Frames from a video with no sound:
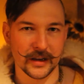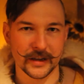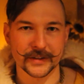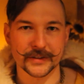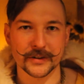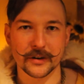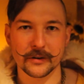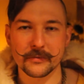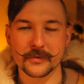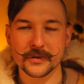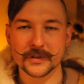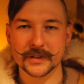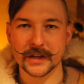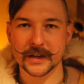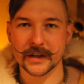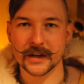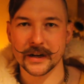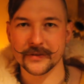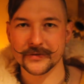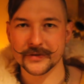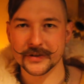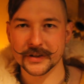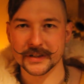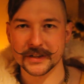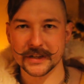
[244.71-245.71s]
It's almost like
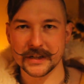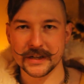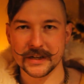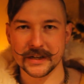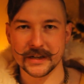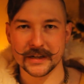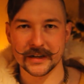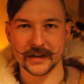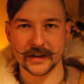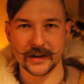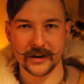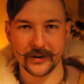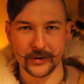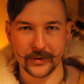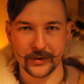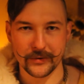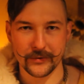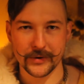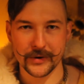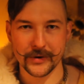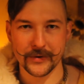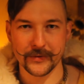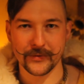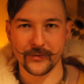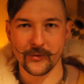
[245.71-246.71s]
I've just eaten like
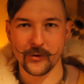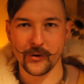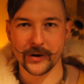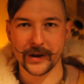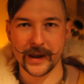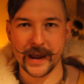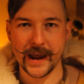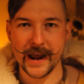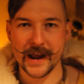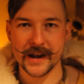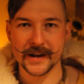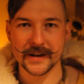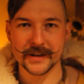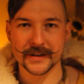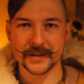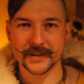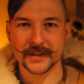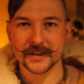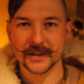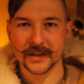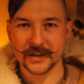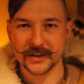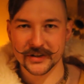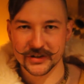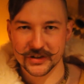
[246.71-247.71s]
3 or 4
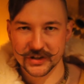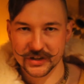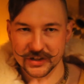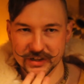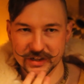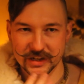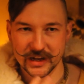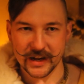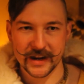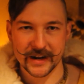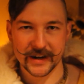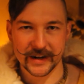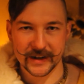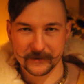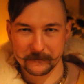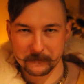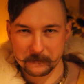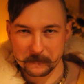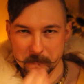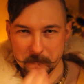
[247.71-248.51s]
candies and just like,